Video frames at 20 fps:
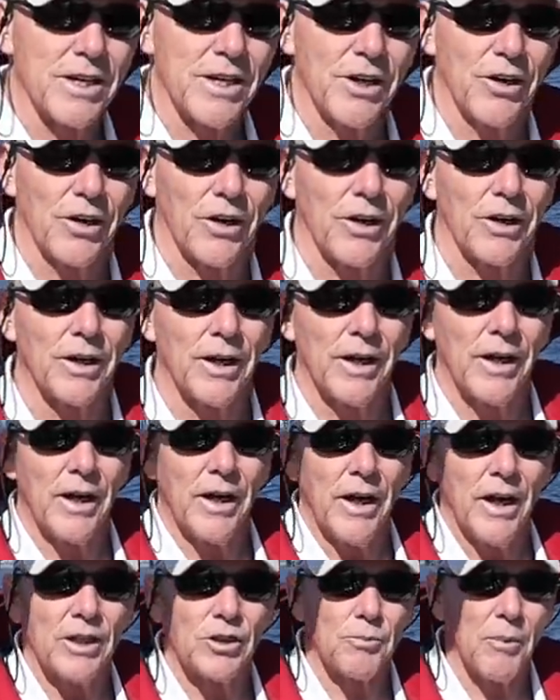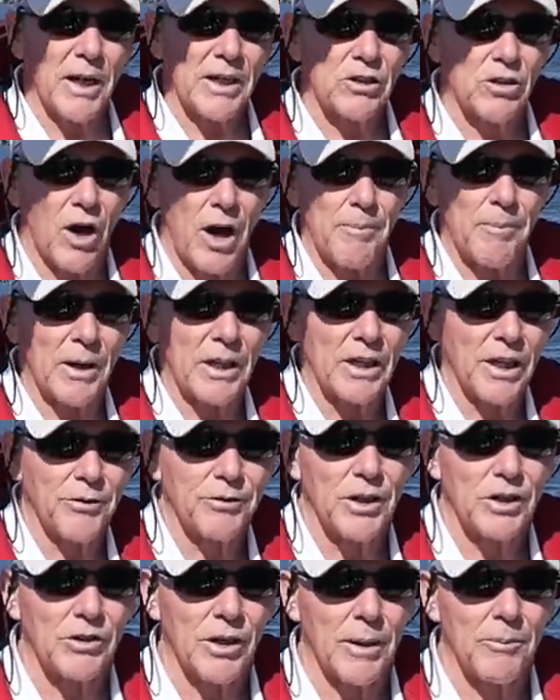here is my topping
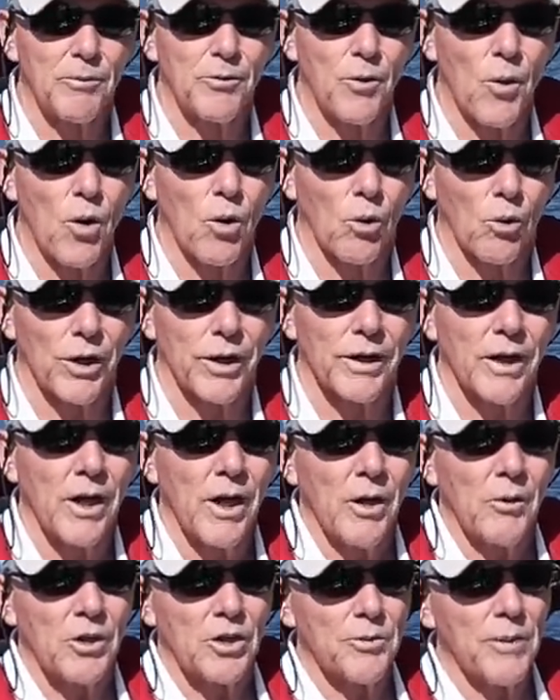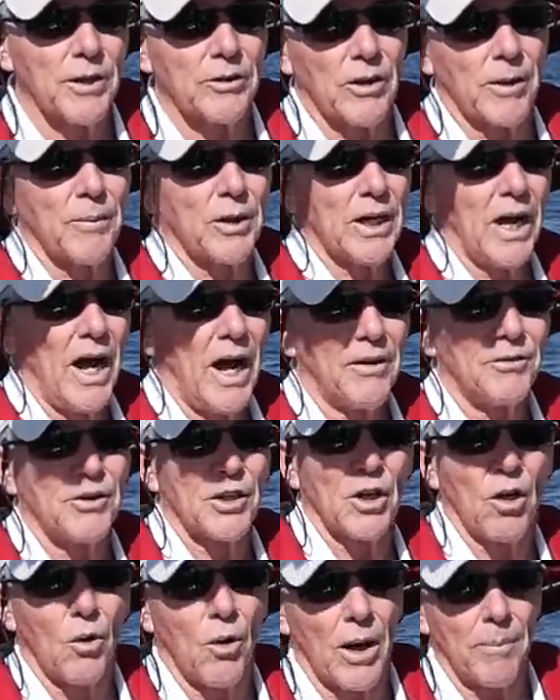lift is up forward, which means I'm going to have
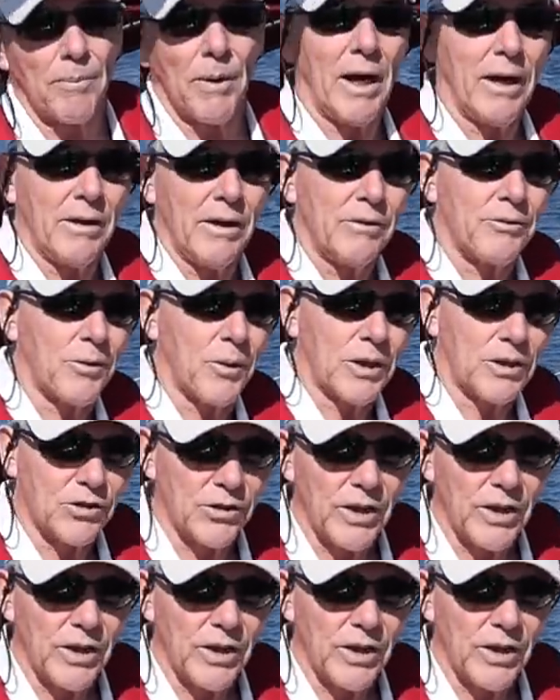to go up for a